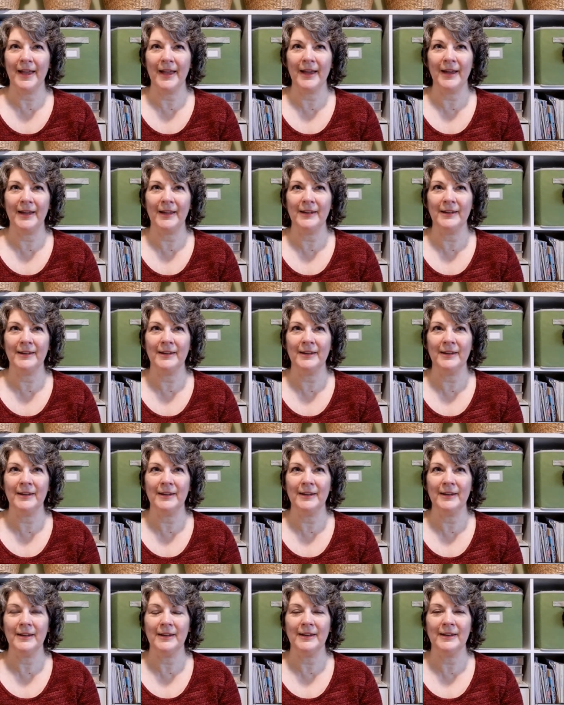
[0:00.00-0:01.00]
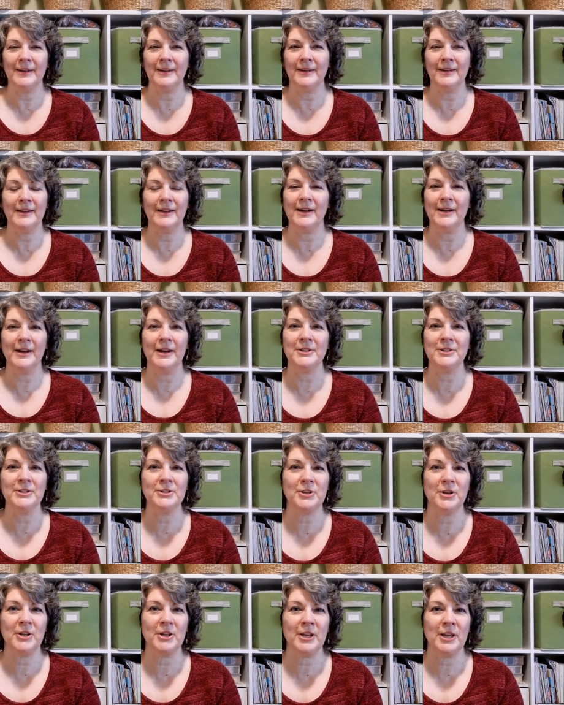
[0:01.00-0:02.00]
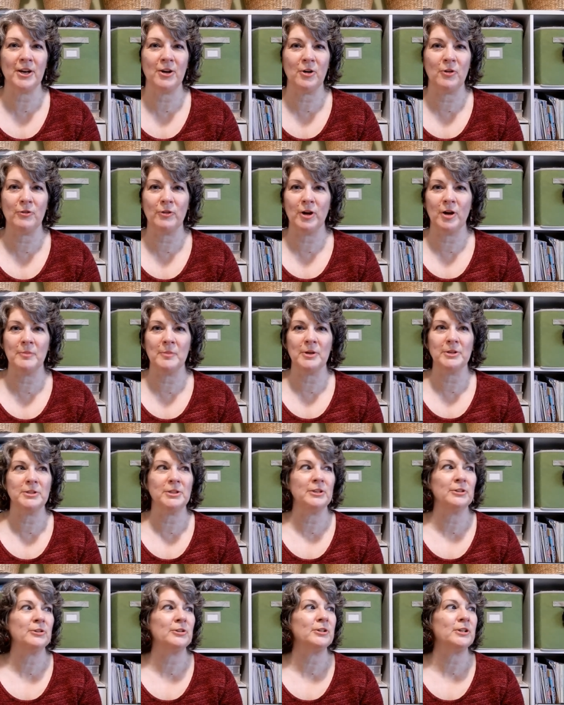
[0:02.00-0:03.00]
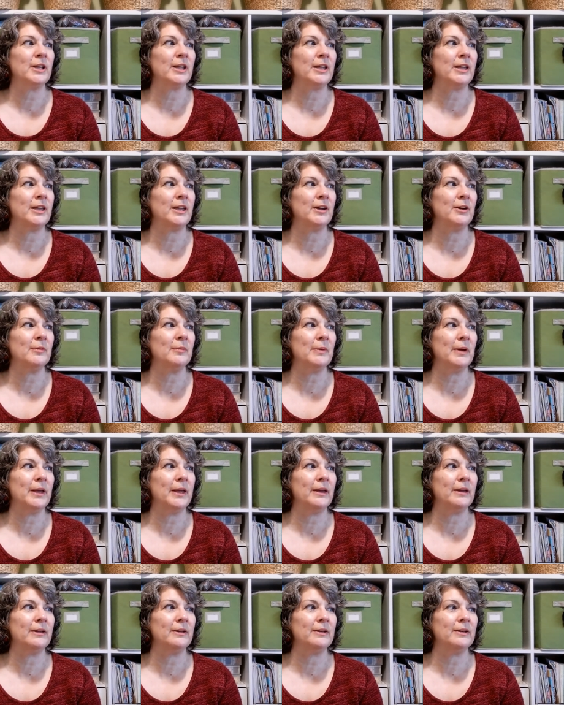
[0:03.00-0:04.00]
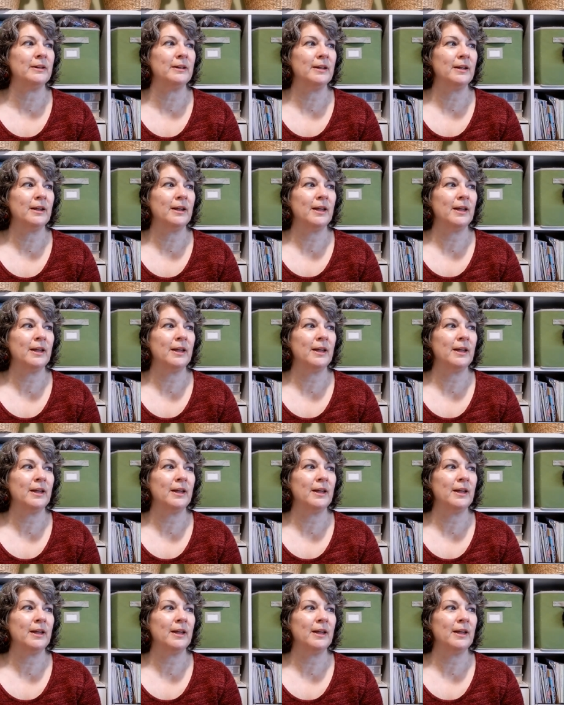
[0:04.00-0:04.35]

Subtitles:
and I just couldn't get over how much he looked like him, and